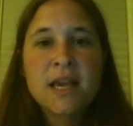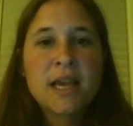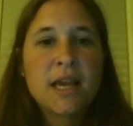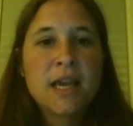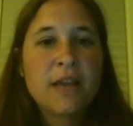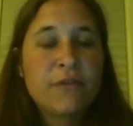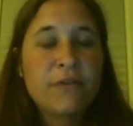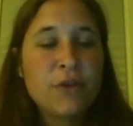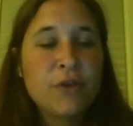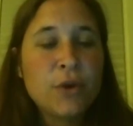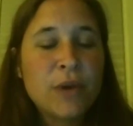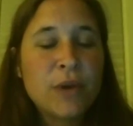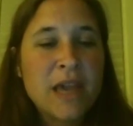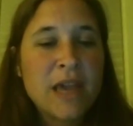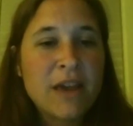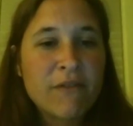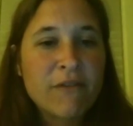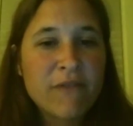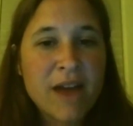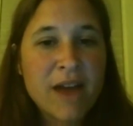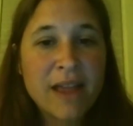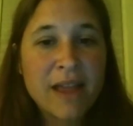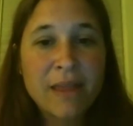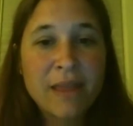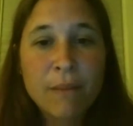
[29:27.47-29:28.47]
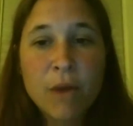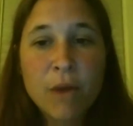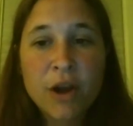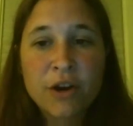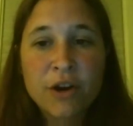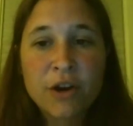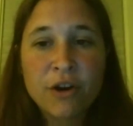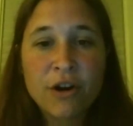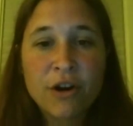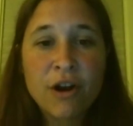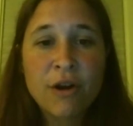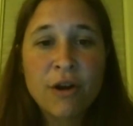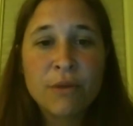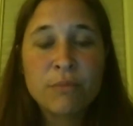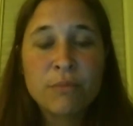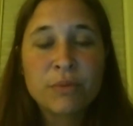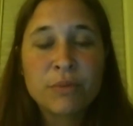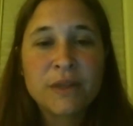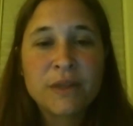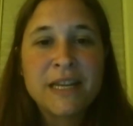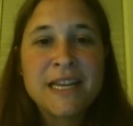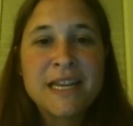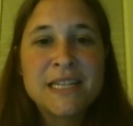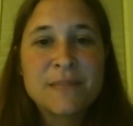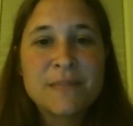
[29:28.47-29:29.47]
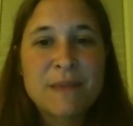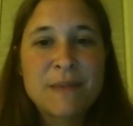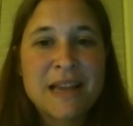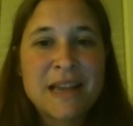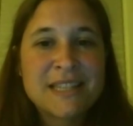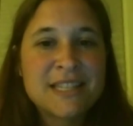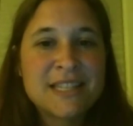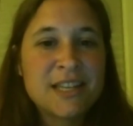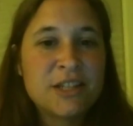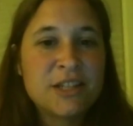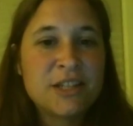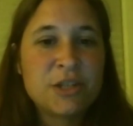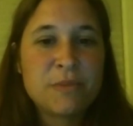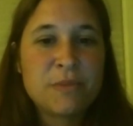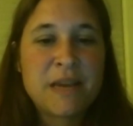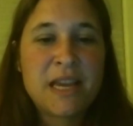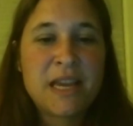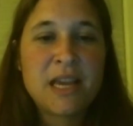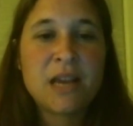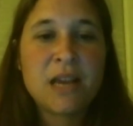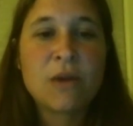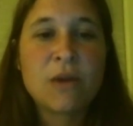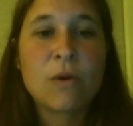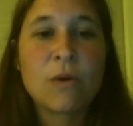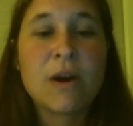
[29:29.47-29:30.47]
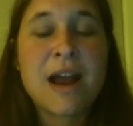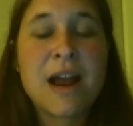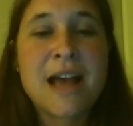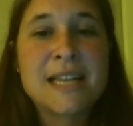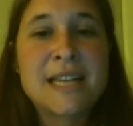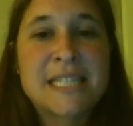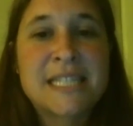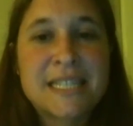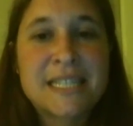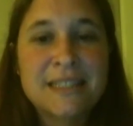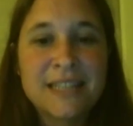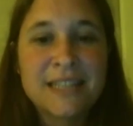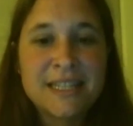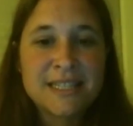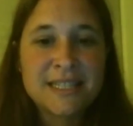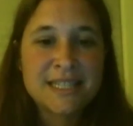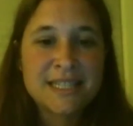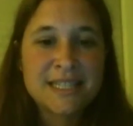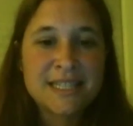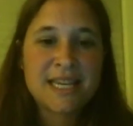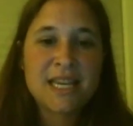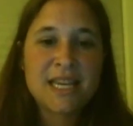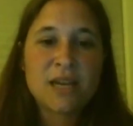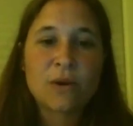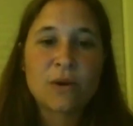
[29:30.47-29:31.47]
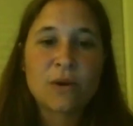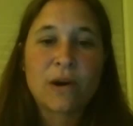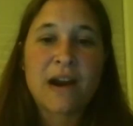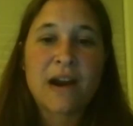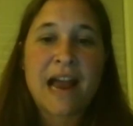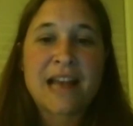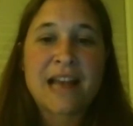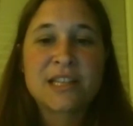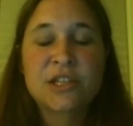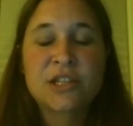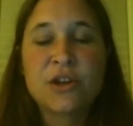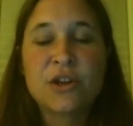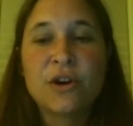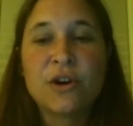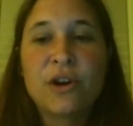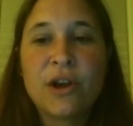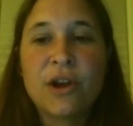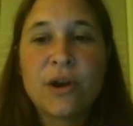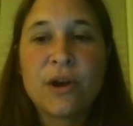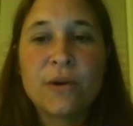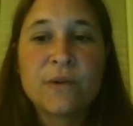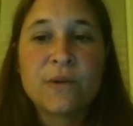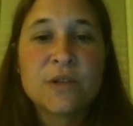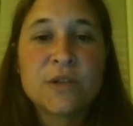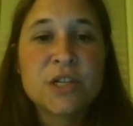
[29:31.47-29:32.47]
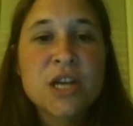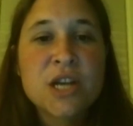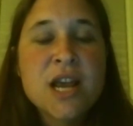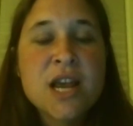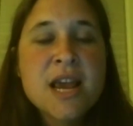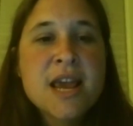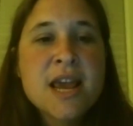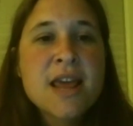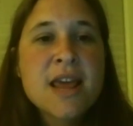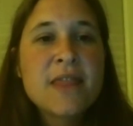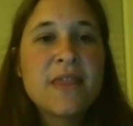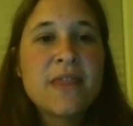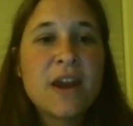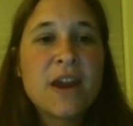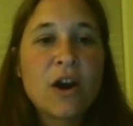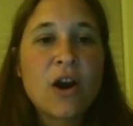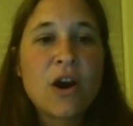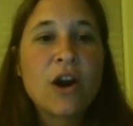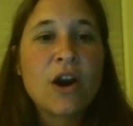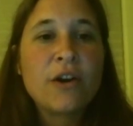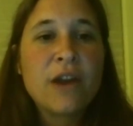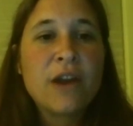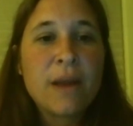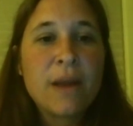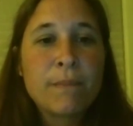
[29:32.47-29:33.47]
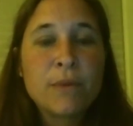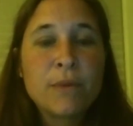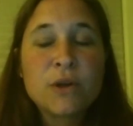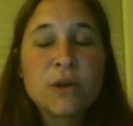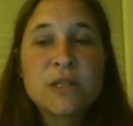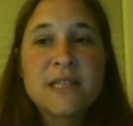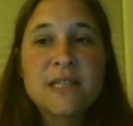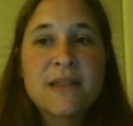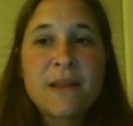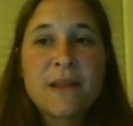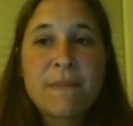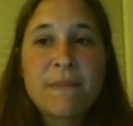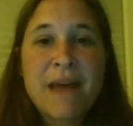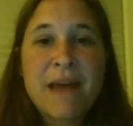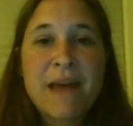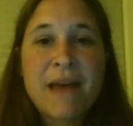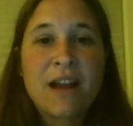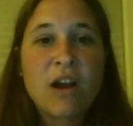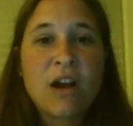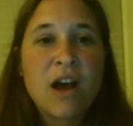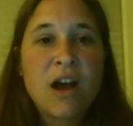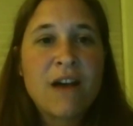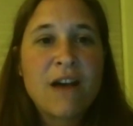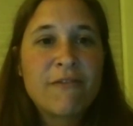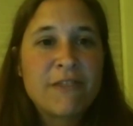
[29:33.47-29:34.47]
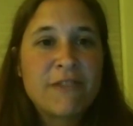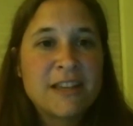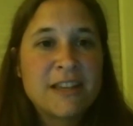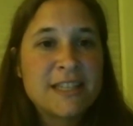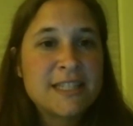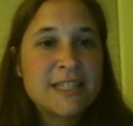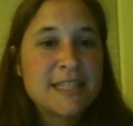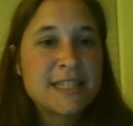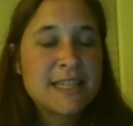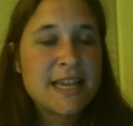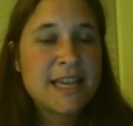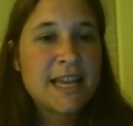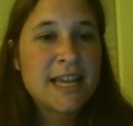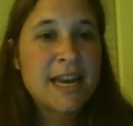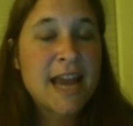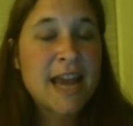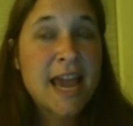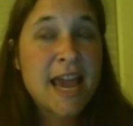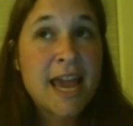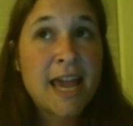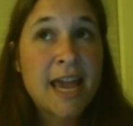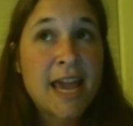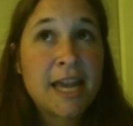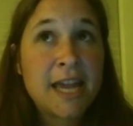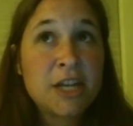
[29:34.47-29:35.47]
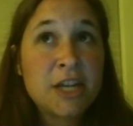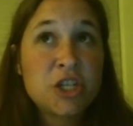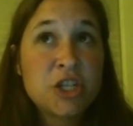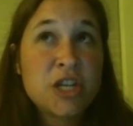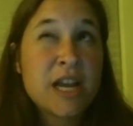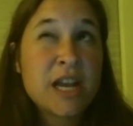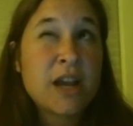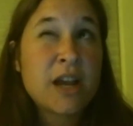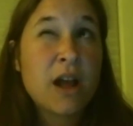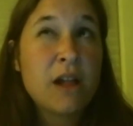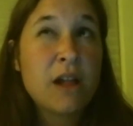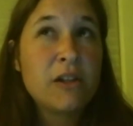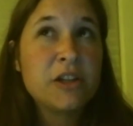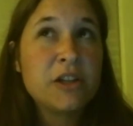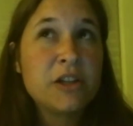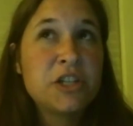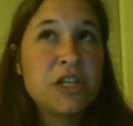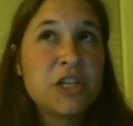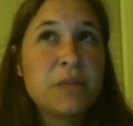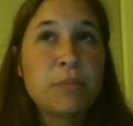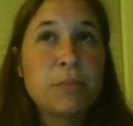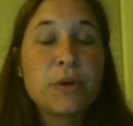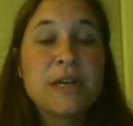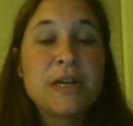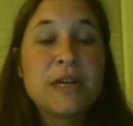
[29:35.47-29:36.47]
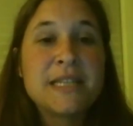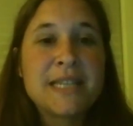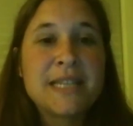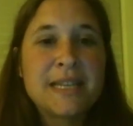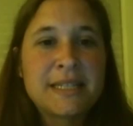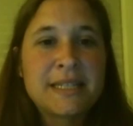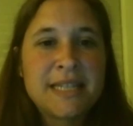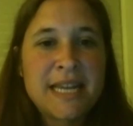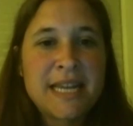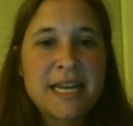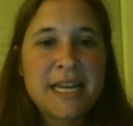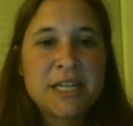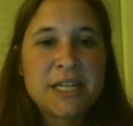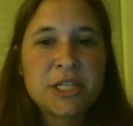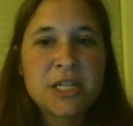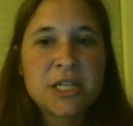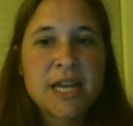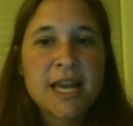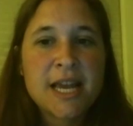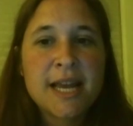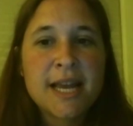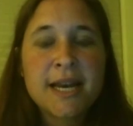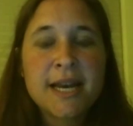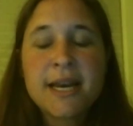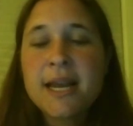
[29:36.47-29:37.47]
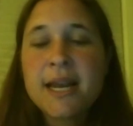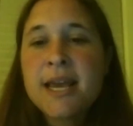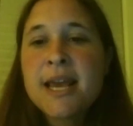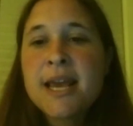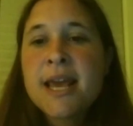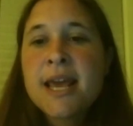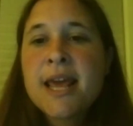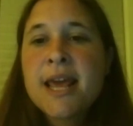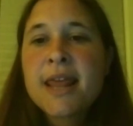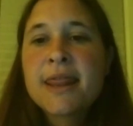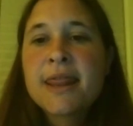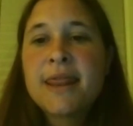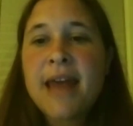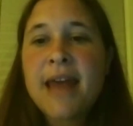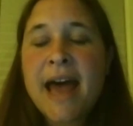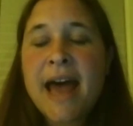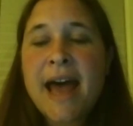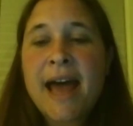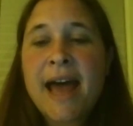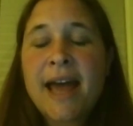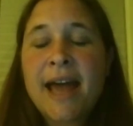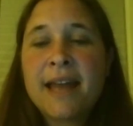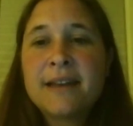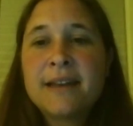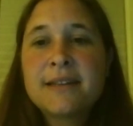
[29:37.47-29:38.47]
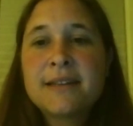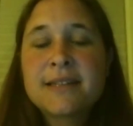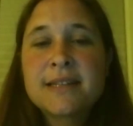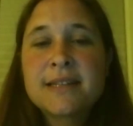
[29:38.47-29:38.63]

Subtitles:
If you can't find them on your own, please message me or ask Lindsay or ask your coach. There are numbers in the back office in a Shakeology presentation that